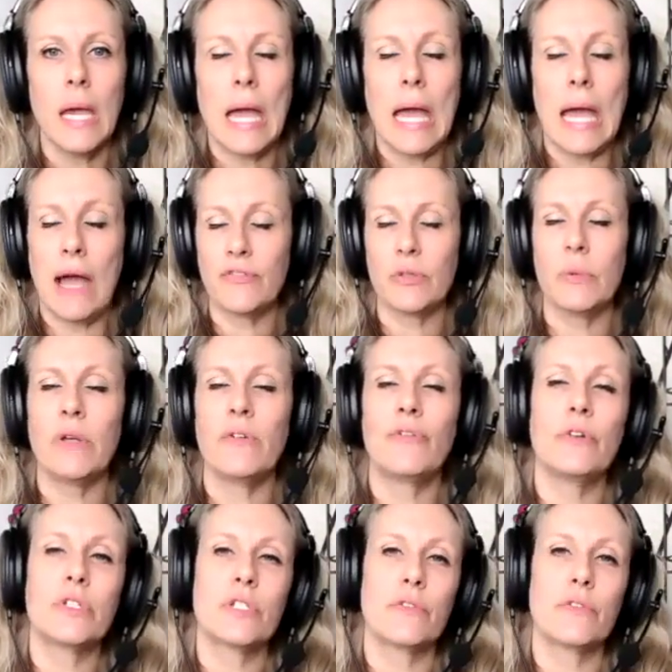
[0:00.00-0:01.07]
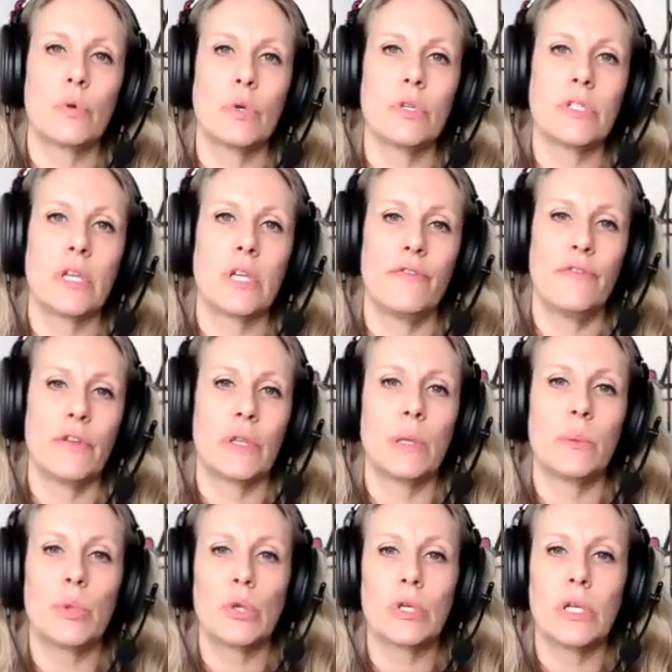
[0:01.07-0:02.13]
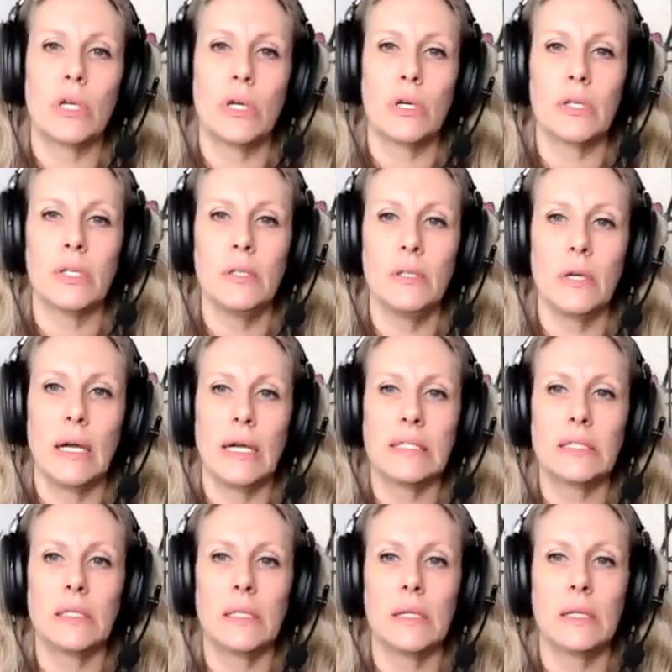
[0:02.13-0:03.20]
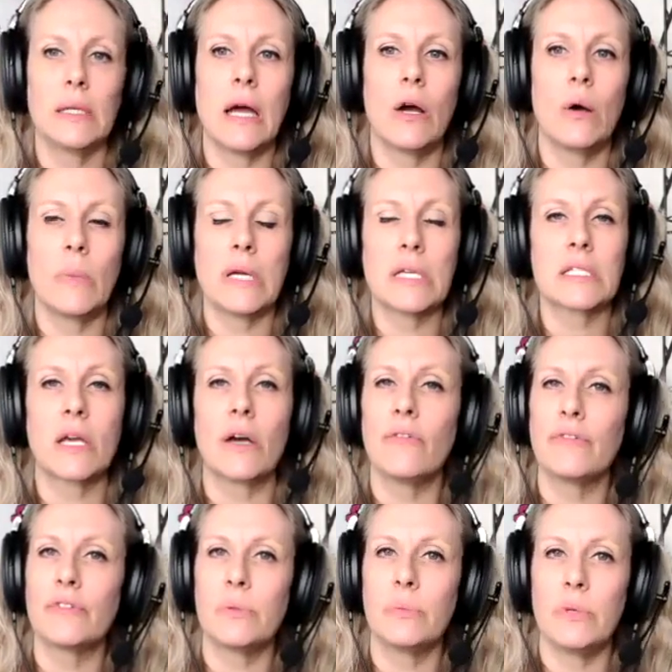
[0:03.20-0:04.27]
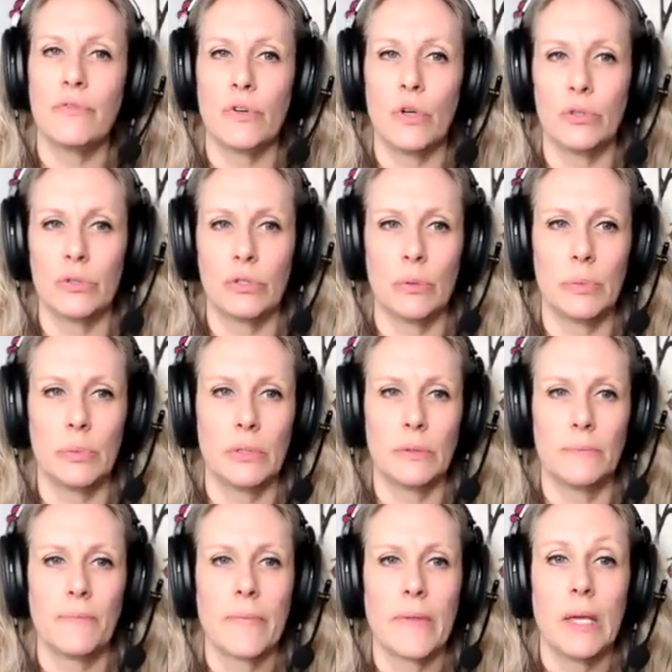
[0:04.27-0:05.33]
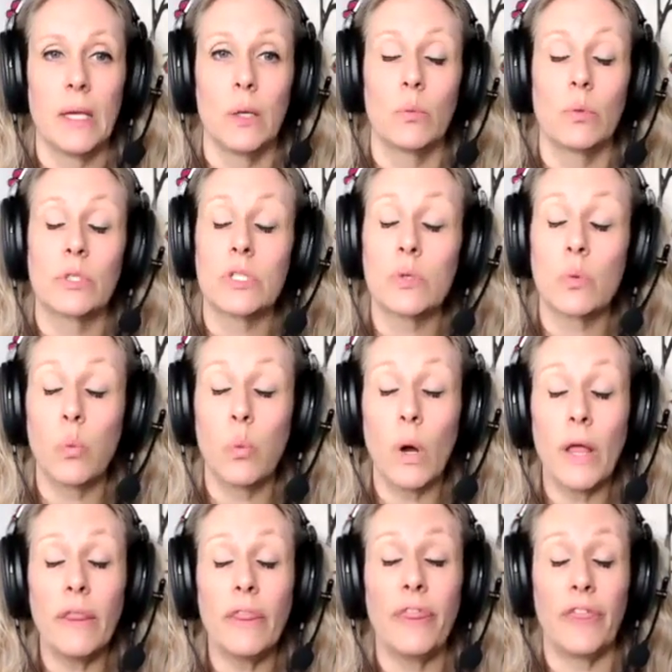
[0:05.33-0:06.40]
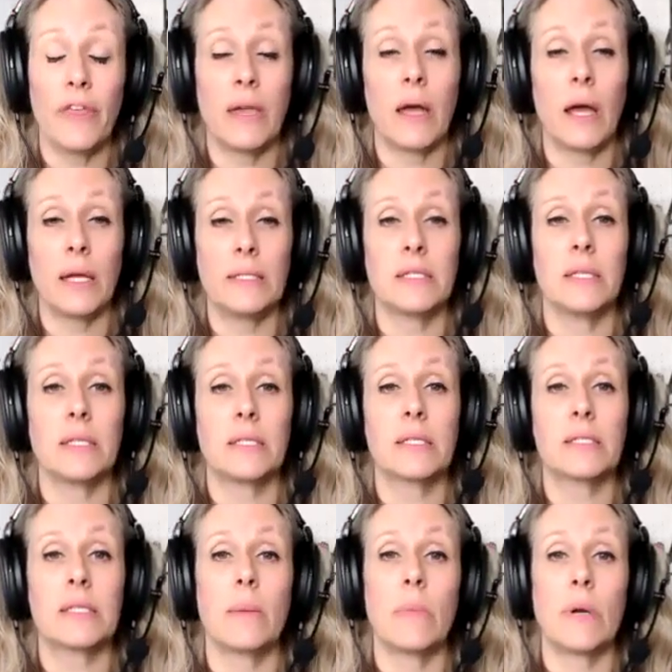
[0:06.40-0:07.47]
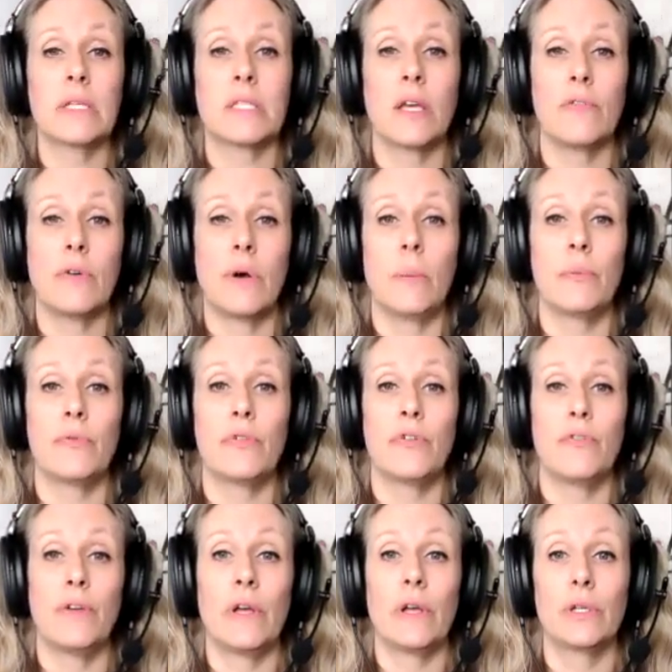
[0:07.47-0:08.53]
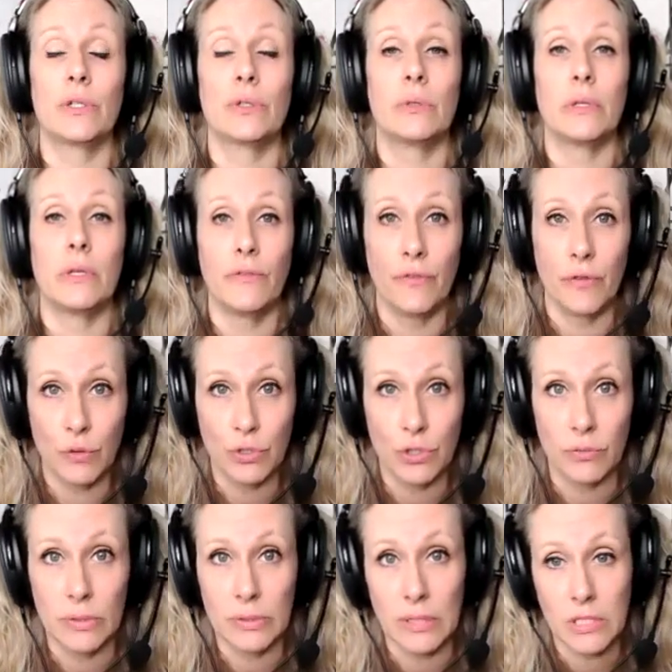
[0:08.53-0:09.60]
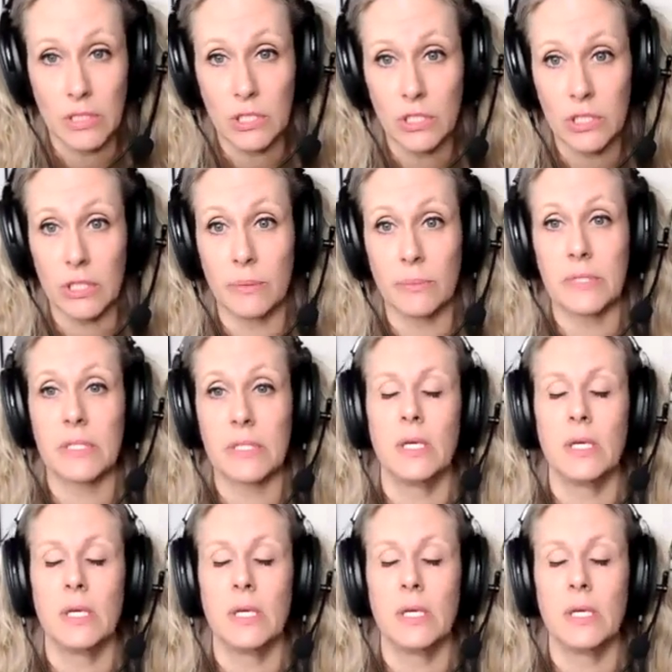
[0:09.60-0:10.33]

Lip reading: After my first divorce and feeling brokenhearted, I didn't allow myself to be vulnerable, which is one thing I did to set myself up for failure in future relationships.